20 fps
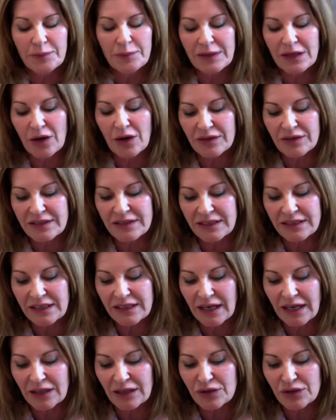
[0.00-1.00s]

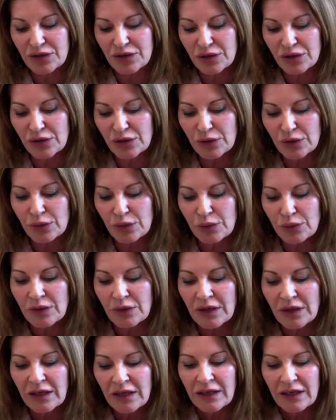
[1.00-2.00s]
BRCA2,
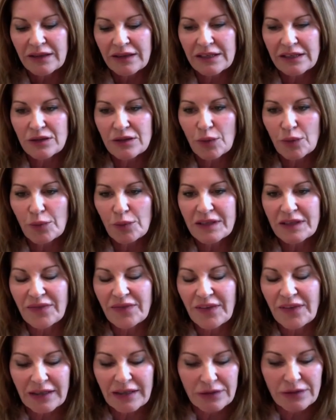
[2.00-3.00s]
these are
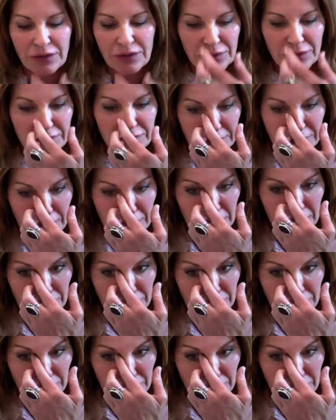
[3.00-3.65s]
risk factors,